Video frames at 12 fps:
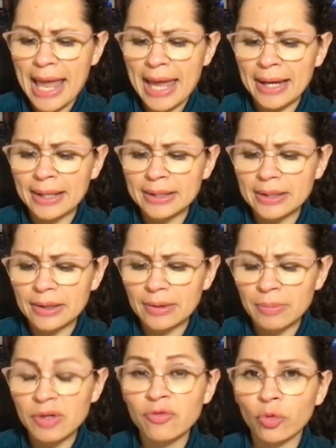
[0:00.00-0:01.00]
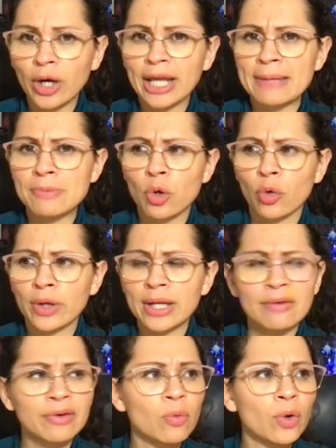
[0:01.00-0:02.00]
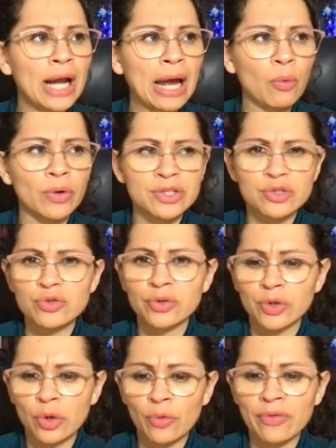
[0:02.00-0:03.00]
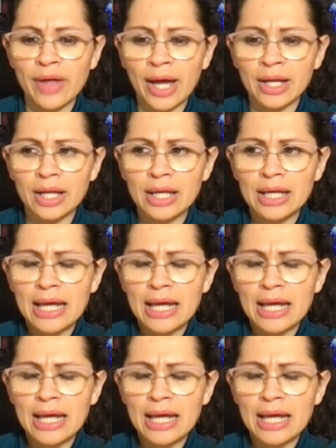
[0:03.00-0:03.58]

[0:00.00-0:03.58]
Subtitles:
And before I keep going, everyone, I want you to know that